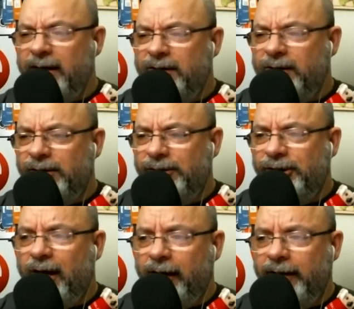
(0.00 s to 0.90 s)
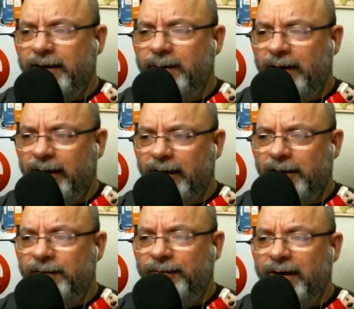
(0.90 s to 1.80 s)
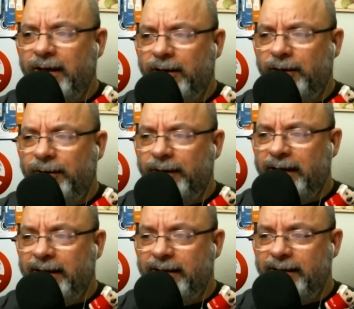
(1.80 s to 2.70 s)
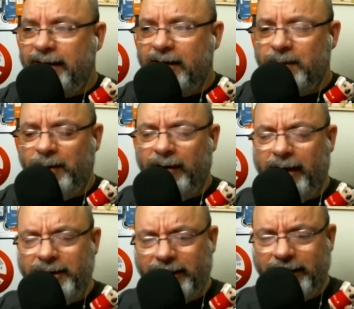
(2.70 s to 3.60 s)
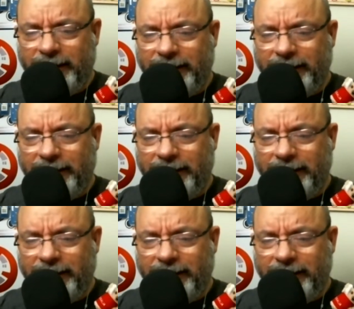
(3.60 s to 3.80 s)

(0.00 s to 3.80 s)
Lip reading: is shocking to me that Configio is Expo Logic.